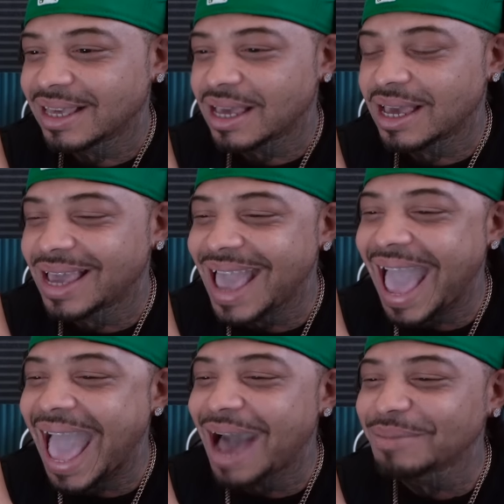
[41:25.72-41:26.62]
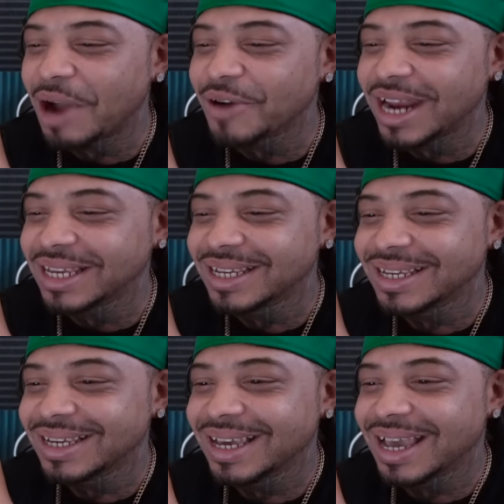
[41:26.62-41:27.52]
I'm not ready.
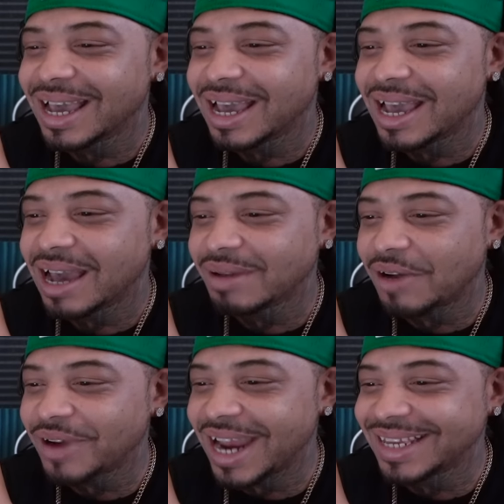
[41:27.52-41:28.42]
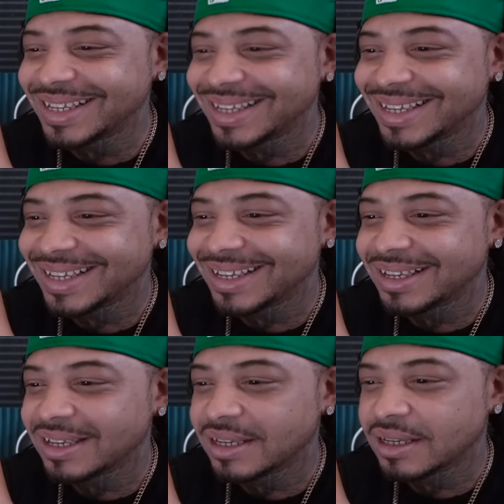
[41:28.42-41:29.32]
I'm not ready. Call the
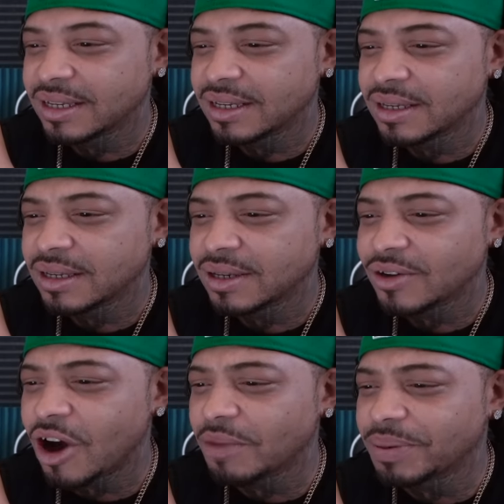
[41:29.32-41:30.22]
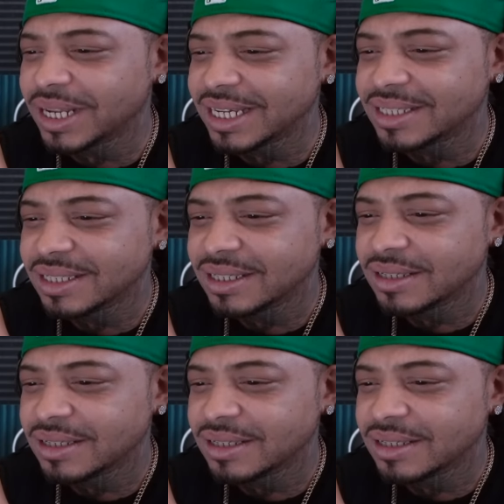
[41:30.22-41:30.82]
police. Call the police.